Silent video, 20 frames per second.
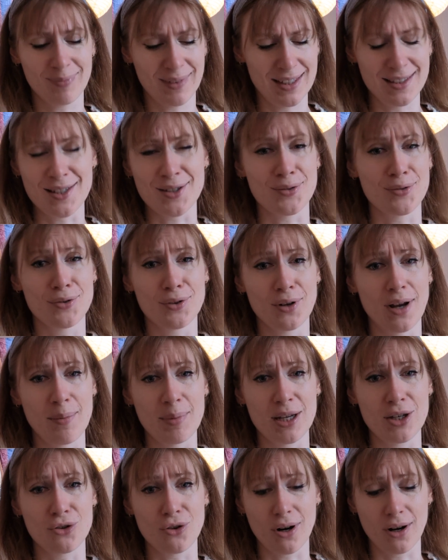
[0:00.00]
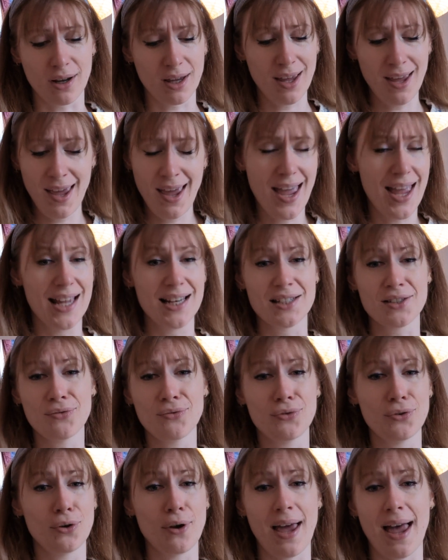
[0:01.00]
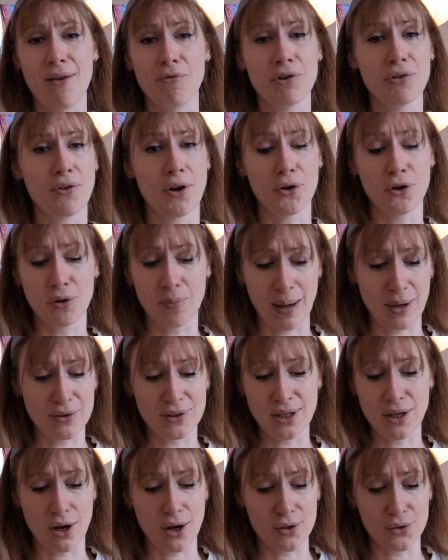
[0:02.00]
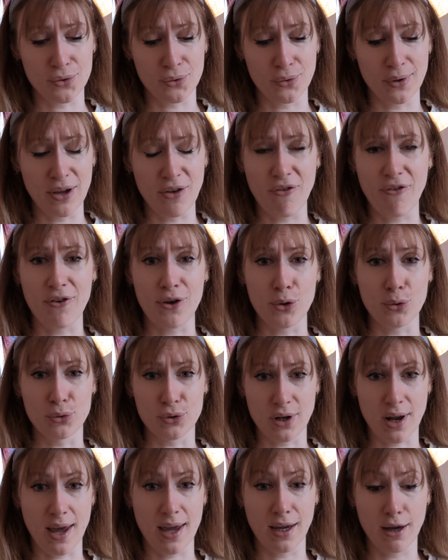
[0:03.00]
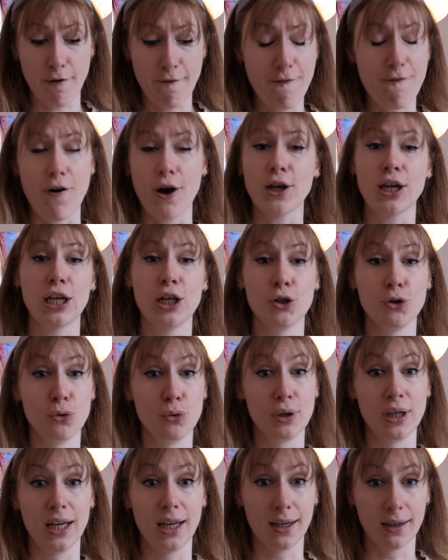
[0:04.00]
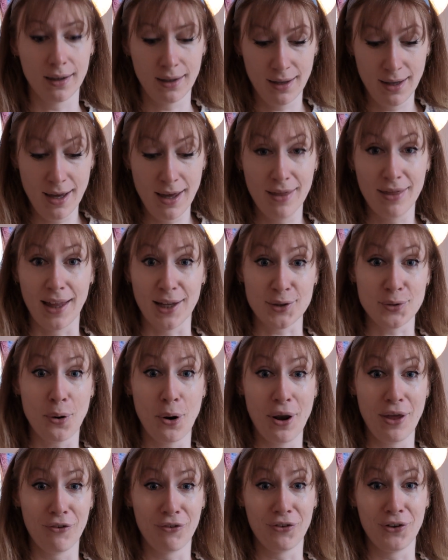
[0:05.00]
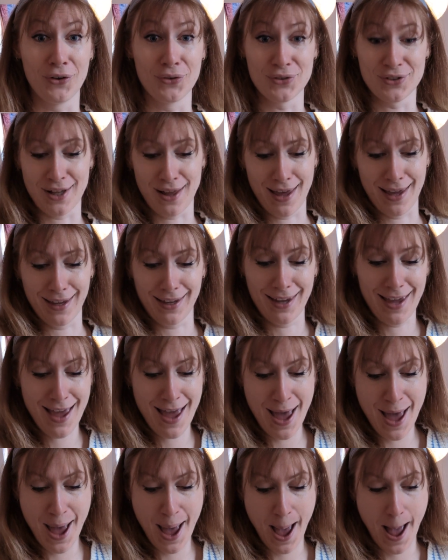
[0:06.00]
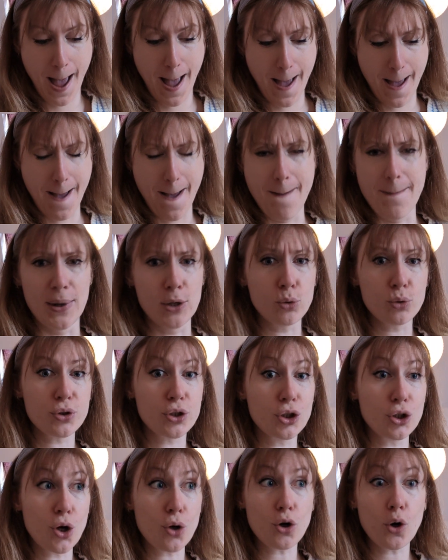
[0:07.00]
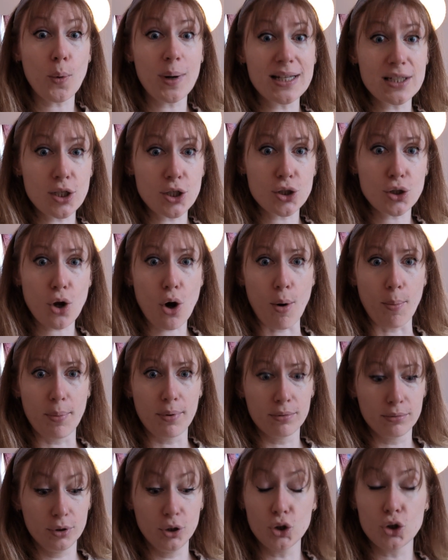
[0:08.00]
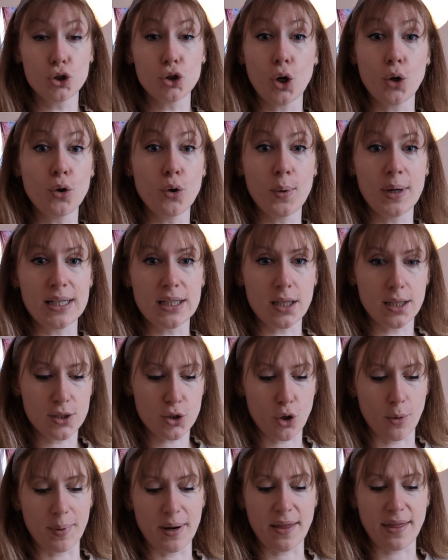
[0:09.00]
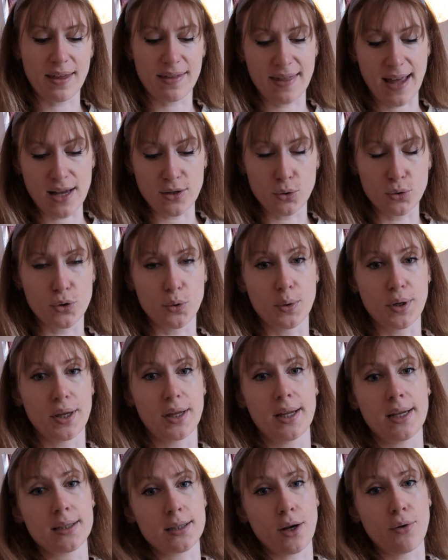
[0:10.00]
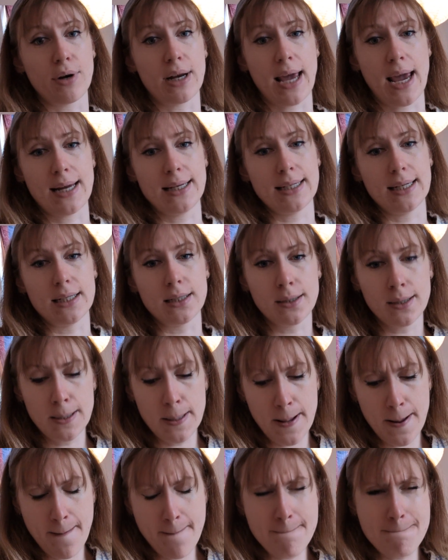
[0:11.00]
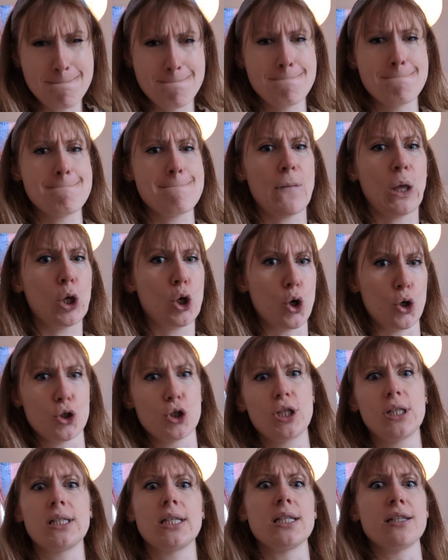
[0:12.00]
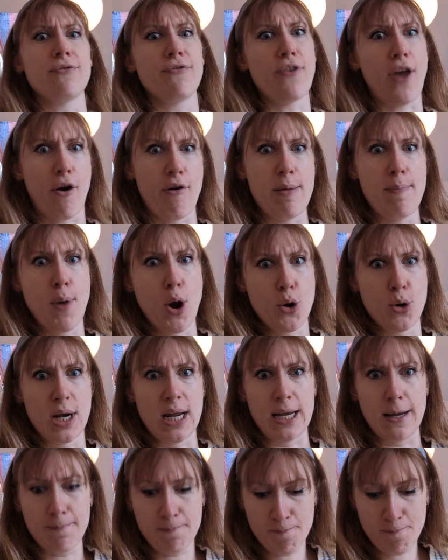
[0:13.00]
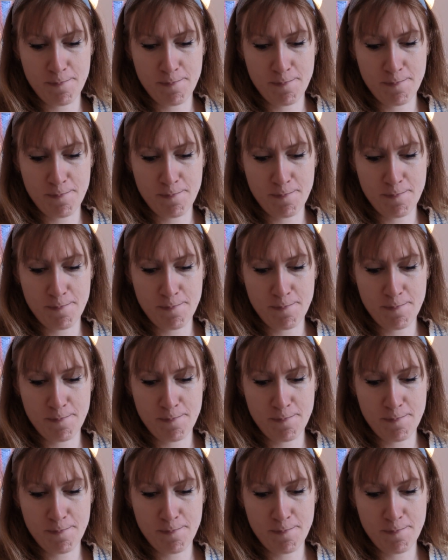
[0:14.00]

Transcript: It doesn't feel like being drunk. It doesn't feel like having fun on a bouncy castle. It feels like fucking annoying. That's what it feels like. And also, you don't know when it's going to stop. You just don't know when it's going to stop. And I think that's also one of the things I really hated. Gosh, this is very moany.